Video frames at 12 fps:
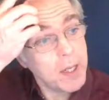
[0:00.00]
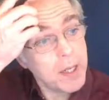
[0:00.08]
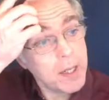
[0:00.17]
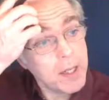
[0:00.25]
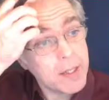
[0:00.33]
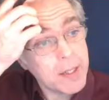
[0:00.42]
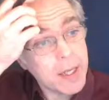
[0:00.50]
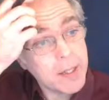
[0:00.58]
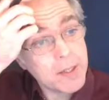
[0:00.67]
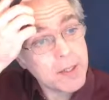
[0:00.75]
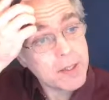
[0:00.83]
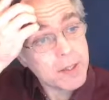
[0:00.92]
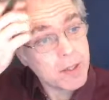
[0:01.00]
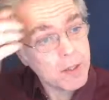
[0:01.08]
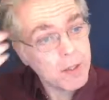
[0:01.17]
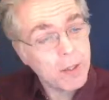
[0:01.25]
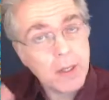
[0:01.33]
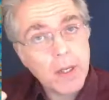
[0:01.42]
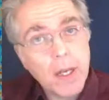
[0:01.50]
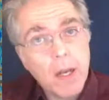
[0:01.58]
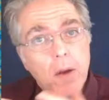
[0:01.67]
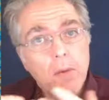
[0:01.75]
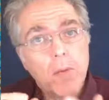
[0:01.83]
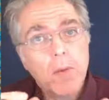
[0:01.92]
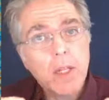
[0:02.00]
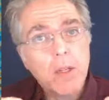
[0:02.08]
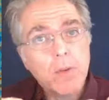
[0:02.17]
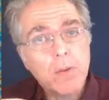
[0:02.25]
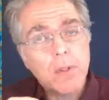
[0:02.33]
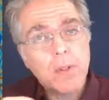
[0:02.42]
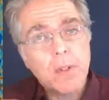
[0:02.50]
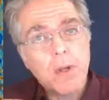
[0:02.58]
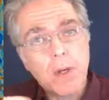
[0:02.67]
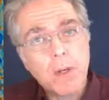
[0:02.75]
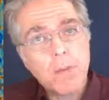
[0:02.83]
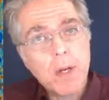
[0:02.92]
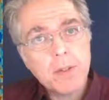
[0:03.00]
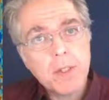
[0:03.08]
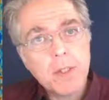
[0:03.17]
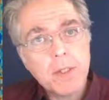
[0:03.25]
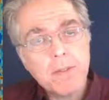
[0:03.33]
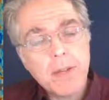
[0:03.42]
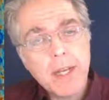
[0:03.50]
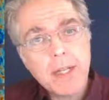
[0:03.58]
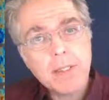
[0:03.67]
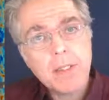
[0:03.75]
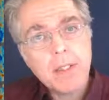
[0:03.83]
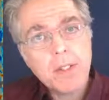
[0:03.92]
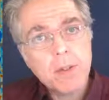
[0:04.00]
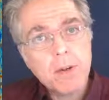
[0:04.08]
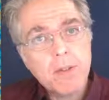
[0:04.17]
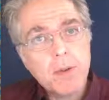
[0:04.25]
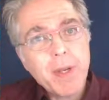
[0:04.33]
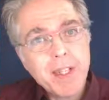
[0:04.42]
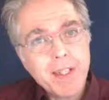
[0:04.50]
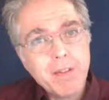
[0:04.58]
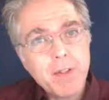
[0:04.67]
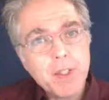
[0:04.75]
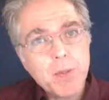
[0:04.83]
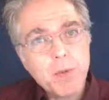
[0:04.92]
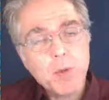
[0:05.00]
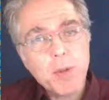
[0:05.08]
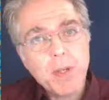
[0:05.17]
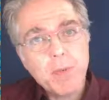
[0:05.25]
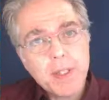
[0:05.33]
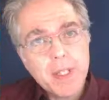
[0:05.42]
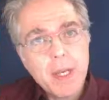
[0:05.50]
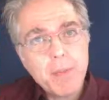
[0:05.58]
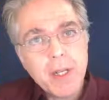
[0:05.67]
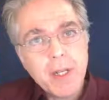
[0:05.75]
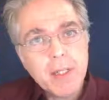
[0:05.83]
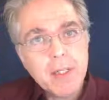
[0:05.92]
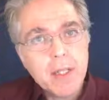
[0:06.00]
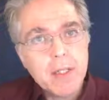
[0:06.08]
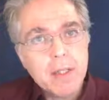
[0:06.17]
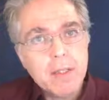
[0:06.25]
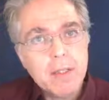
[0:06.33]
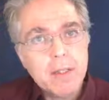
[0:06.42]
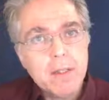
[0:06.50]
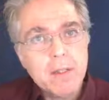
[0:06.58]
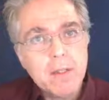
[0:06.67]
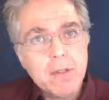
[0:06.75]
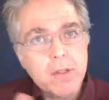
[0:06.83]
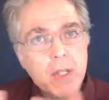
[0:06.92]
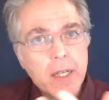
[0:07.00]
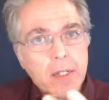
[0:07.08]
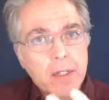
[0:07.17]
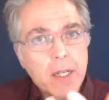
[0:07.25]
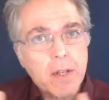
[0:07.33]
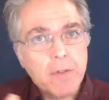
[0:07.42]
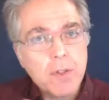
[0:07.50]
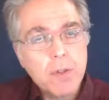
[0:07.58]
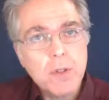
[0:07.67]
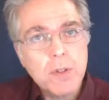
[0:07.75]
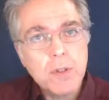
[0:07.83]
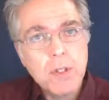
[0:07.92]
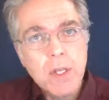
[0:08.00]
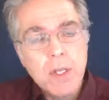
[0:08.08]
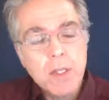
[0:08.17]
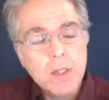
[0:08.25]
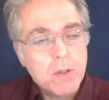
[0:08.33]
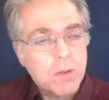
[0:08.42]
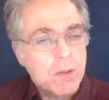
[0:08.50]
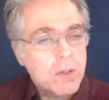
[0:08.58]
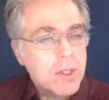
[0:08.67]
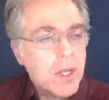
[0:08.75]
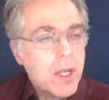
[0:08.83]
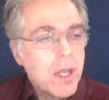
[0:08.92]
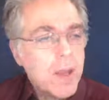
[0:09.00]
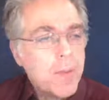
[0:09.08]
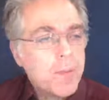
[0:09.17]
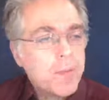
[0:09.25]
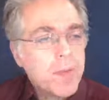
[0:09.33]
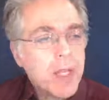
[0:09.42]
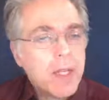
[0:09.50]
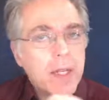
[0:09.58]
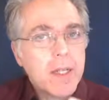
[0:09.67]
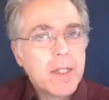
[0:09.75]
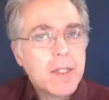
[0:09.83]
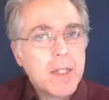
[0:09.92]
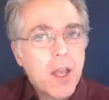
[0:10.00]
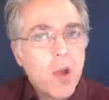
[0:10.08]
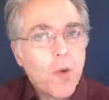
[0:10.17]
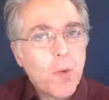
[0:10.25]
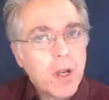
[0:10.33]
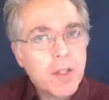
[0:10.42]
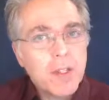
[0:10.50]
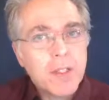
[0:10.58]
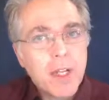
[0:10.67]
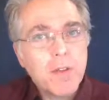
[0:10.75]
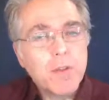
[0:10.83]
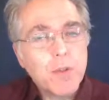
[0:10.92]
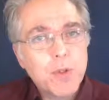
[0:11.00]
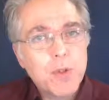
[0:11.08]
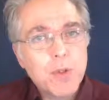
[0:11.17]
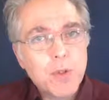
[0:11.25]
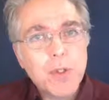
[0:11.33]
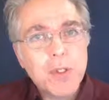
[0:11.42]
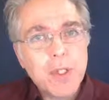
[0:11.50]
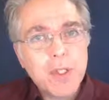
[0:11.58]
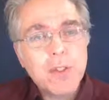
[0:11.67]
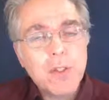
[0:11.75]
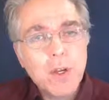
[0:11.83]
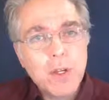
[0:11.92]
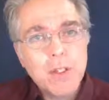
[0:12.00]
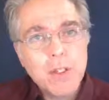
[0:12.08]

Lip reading: there's, when you talk about these effects, there's however a big difference between what's happening inside this like a stellar fusion source. That is, whereas a stellar fusion source does not